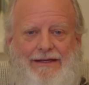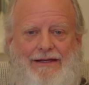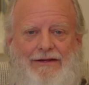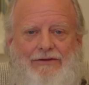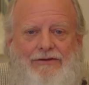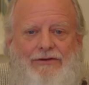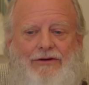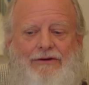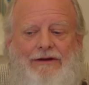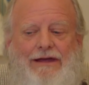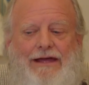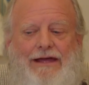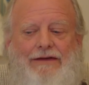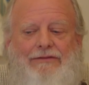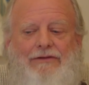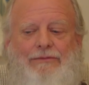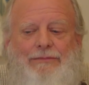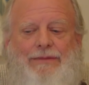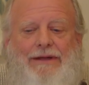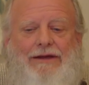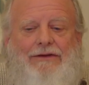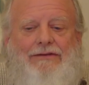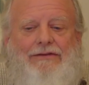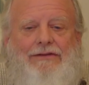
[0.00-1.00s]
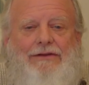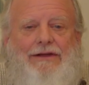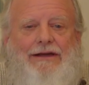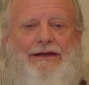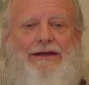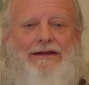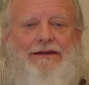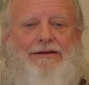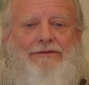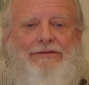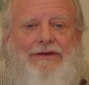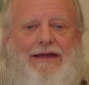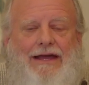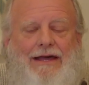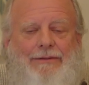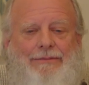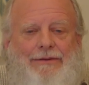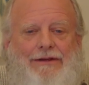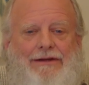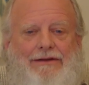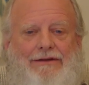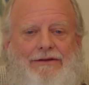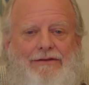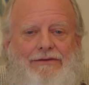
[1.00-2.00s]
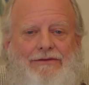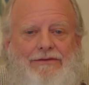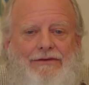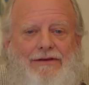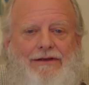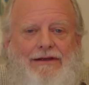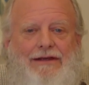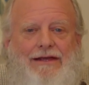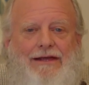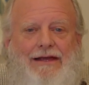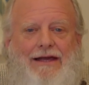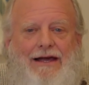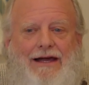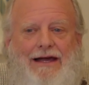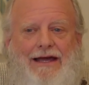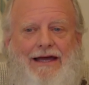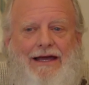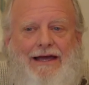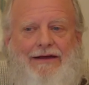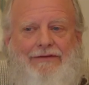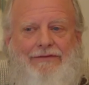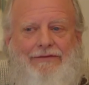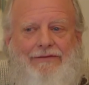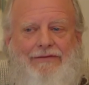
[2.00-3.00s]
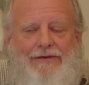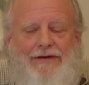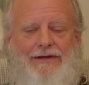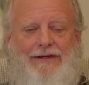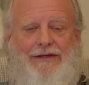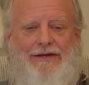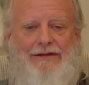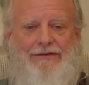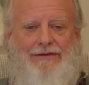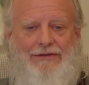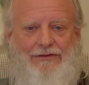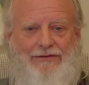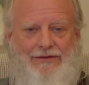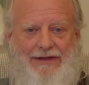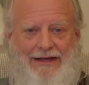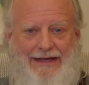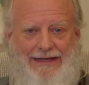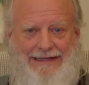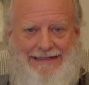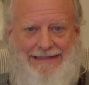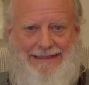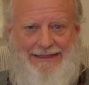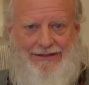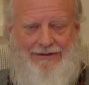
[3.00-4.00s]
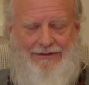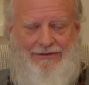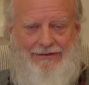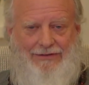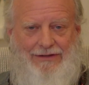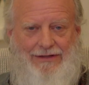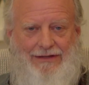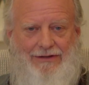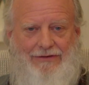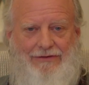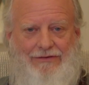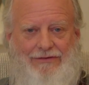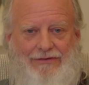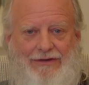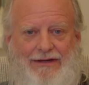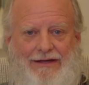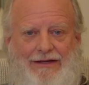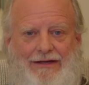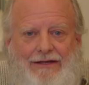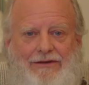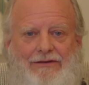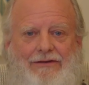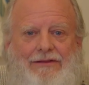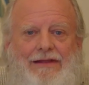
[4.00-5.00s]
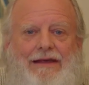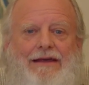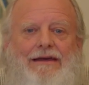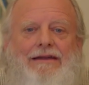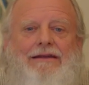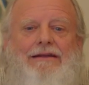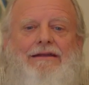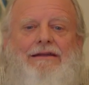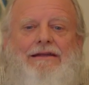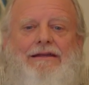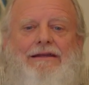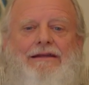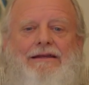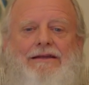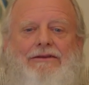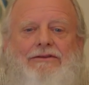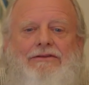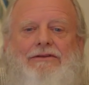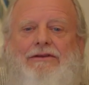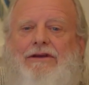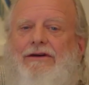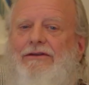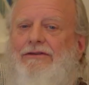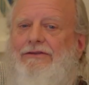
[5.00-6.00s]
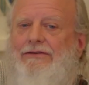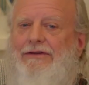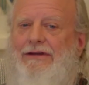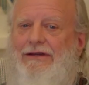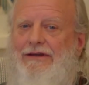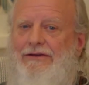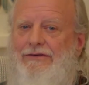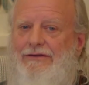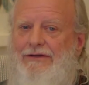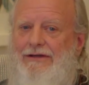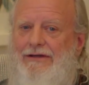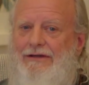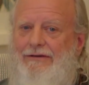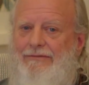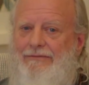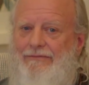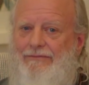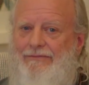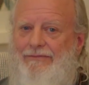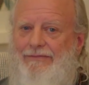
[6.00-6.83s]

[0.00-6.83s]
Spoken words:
And so I have a baseline of happiness. I have this identity inside that is non-changing.